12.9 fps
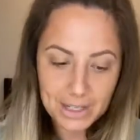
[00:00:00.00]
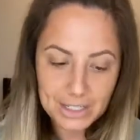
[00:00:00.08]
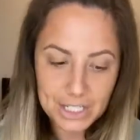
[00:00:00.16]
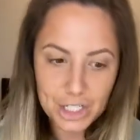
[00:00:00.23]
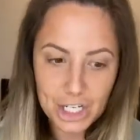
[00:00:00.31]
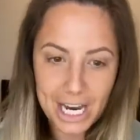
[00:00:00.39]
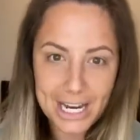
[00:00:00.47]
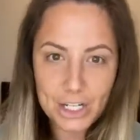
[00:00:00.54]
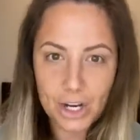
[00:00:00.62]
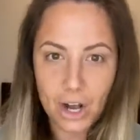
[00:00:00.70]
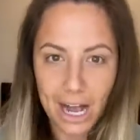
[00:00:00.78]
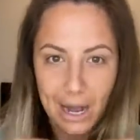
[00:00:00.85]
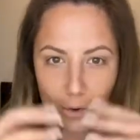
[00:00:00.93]
To change
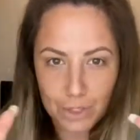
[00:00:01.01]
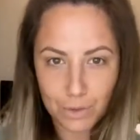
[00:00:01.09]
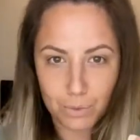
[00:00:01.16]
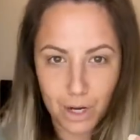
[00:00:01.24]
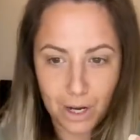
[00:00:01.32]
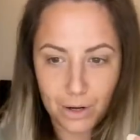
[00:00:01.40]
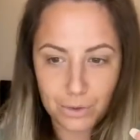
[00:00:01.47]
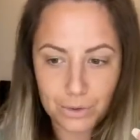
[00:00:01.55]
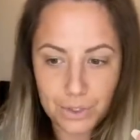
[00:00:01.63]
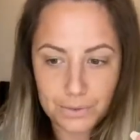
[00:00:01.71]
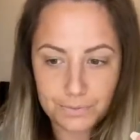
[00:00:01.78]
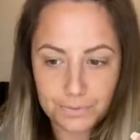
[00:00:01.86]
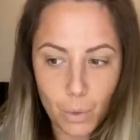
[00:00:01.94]
our outer world,
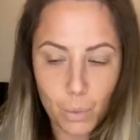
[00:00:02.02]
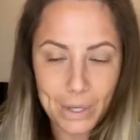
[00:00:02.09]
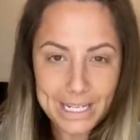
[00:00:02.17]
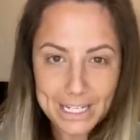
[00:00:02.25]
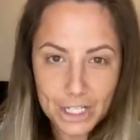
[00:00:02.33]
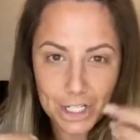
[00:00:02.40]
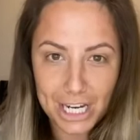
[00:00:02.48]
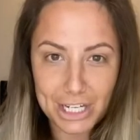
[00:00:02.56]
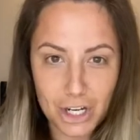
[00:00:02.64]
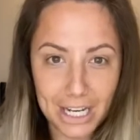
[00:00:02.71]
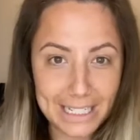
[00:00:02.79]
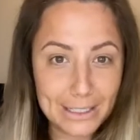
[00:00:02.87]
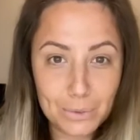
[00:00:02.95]
we need to change
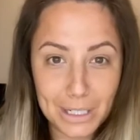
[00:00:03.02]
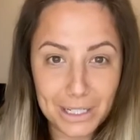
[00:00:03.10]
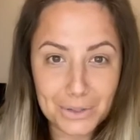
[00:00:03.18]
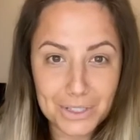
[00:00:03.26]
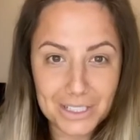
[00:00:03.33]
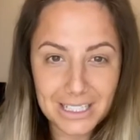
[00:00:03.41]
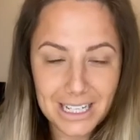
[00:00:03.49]
our inner world.